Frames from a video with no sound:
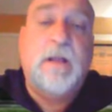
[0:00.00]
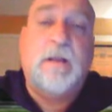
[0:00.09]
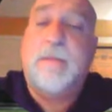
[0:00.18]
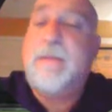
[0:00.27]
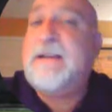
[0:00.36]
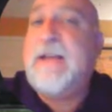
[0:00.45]

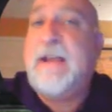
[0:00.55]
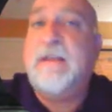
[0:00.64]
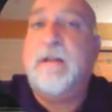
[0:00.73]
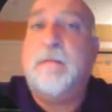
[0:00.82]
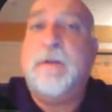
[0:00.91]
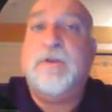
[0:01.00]
let me take
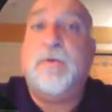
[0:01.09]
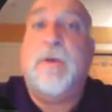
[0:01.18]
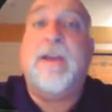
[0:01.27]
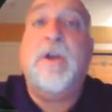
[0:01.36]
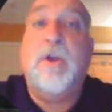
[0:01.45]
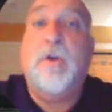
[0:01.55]
them to
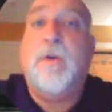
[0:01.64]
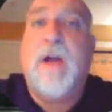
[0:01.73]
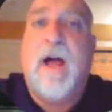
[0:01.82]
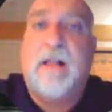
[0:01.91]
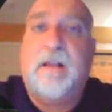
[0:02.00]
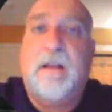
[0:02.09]
a new
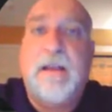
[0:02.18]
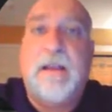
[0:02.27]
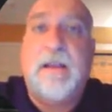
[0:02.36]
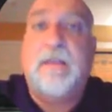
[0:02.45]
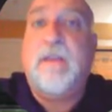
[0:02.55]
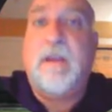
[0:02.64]
colony
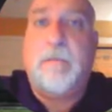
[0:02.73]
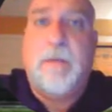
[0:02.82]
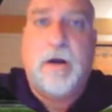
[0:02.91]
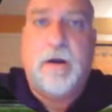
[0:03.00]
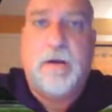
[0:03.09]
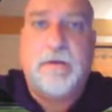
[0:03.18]
in the
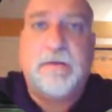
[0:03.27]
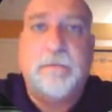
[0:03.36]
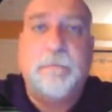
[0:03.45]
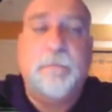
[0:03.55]
Americas.